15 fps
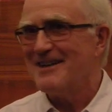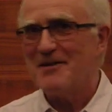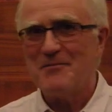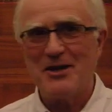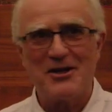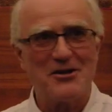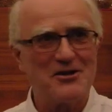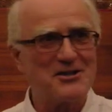
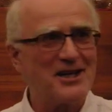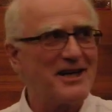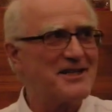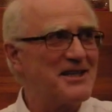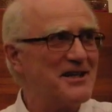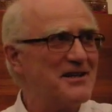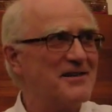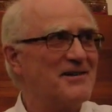Because I
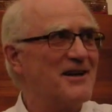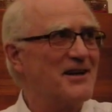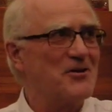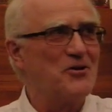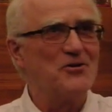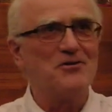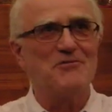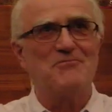
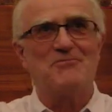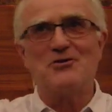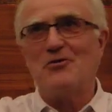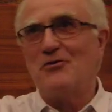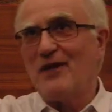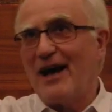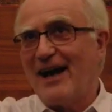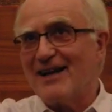couldn't do
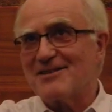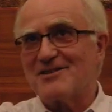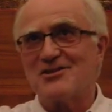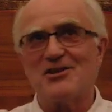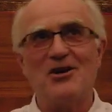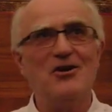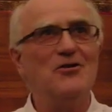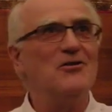that,
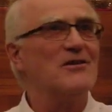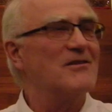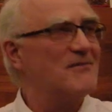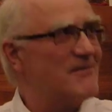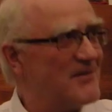so